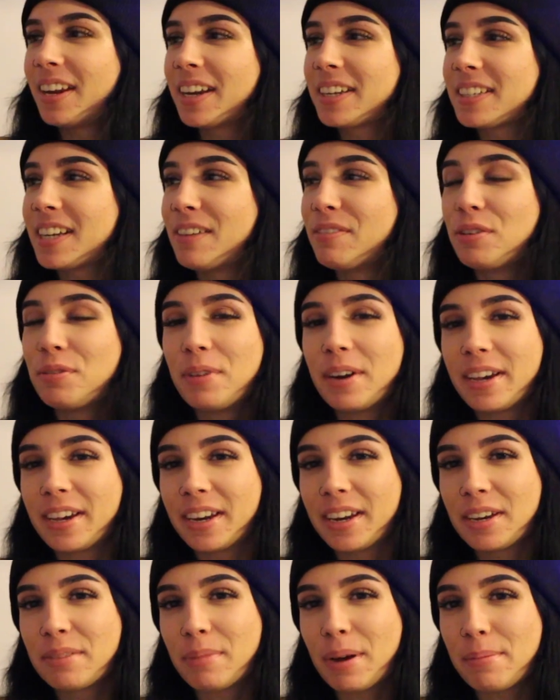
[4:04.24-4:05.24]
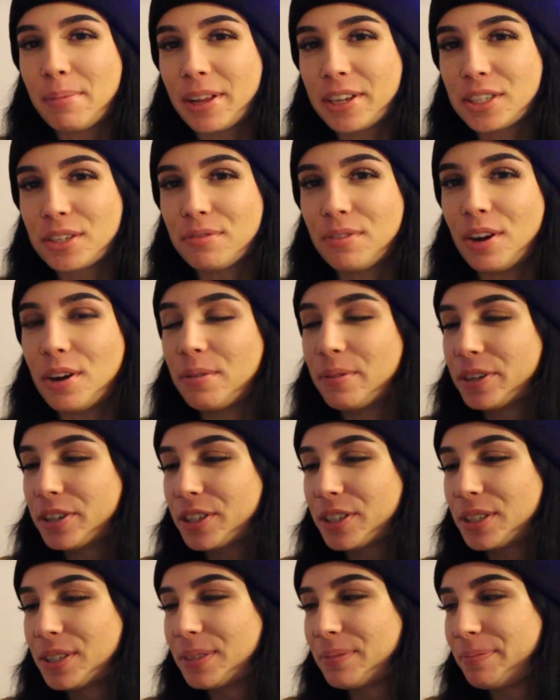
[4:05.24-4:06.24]
Next I have Awakening by Bless the Fall, which
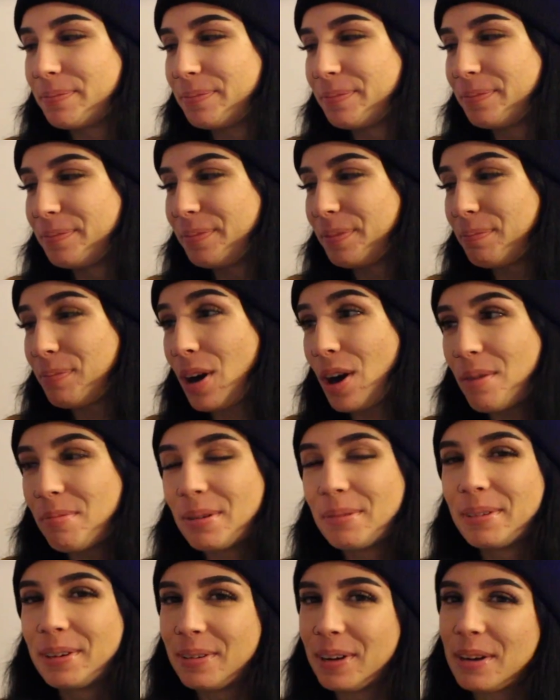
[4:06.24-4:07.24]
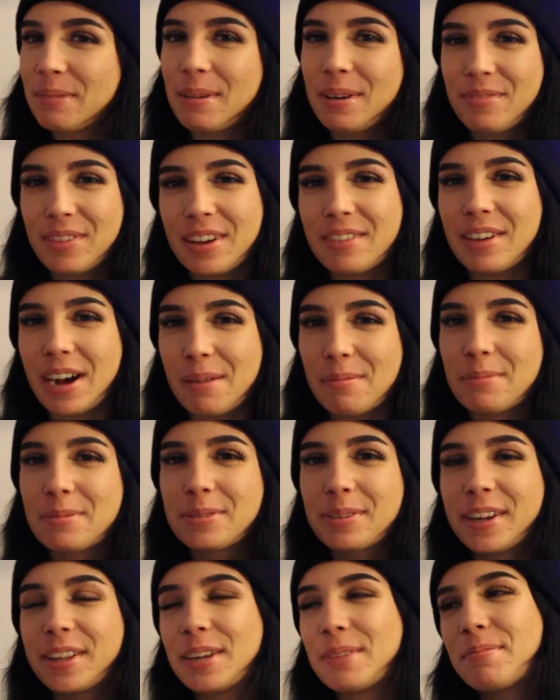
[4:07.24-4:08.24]
is probably one of my fave albums
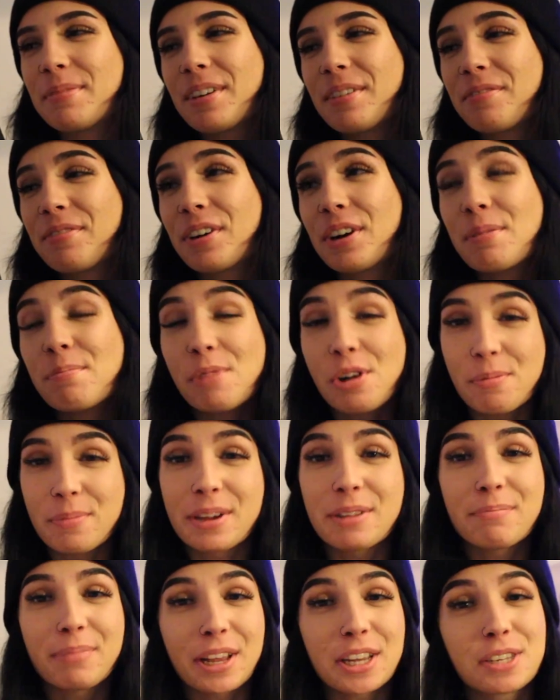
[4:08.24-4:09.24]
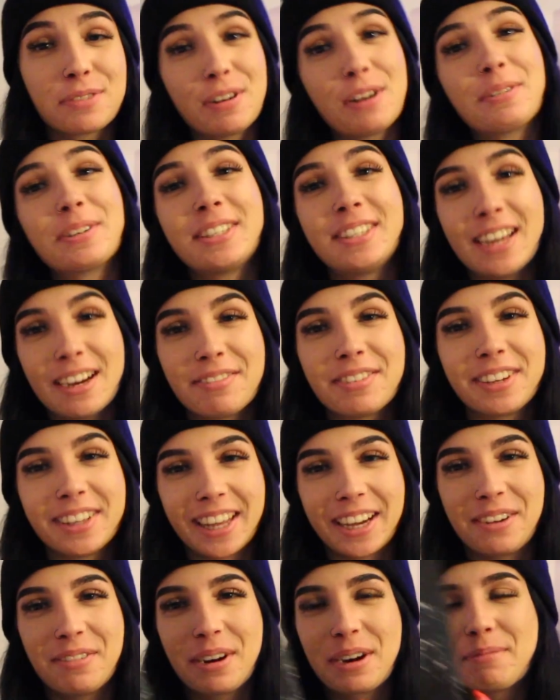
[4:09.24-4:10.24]
by them. For a moment, Bless the Fall was definitely
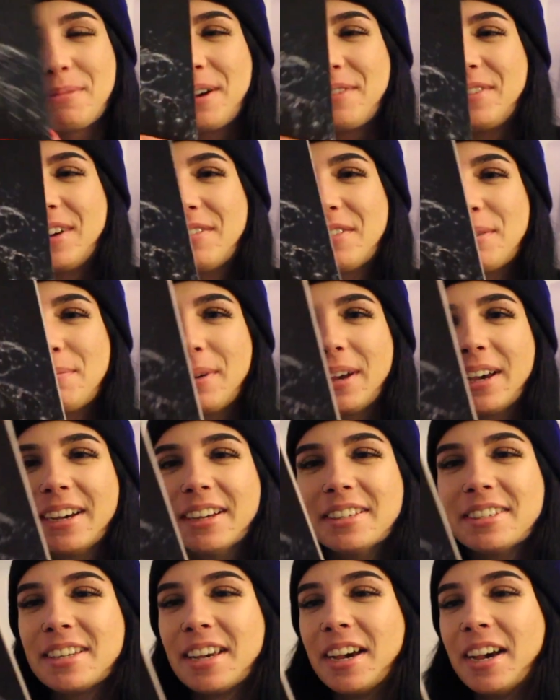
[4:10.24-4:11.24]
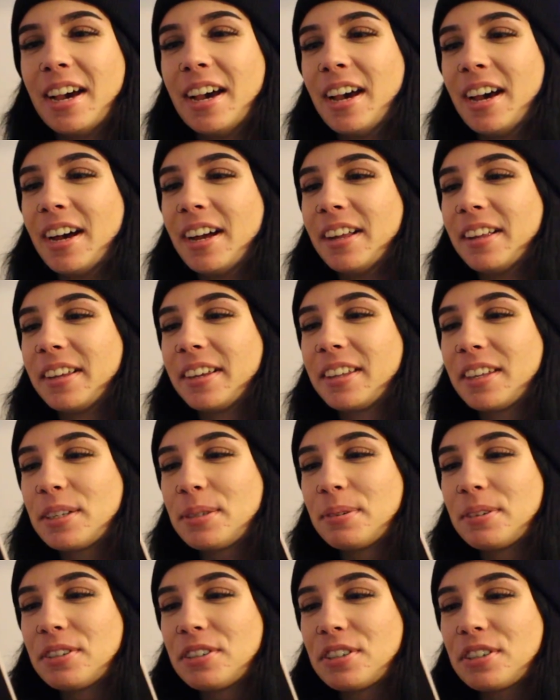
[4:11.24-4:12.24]
like one of my favorite bands. Like this
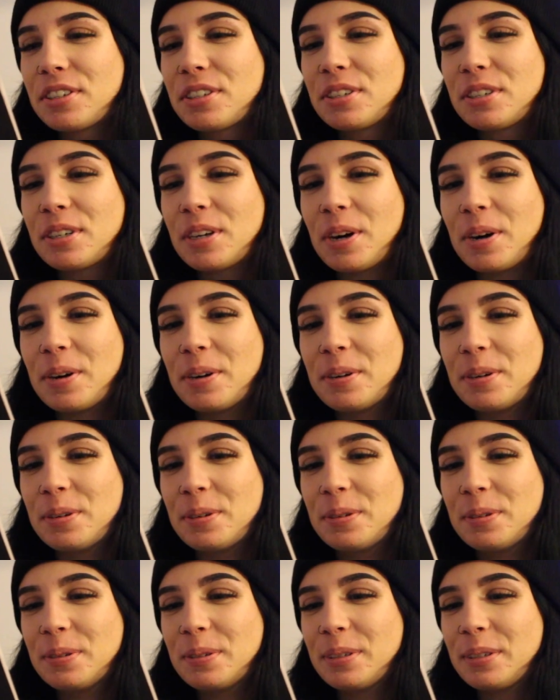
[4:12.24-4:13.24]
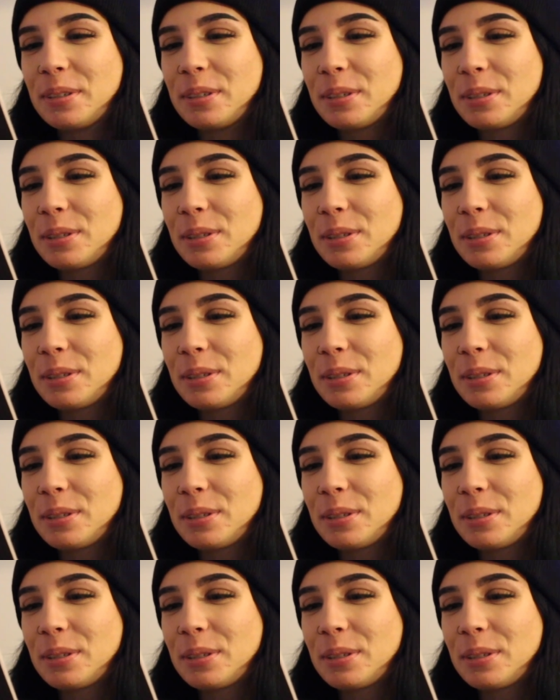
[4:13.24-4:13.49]
one's just so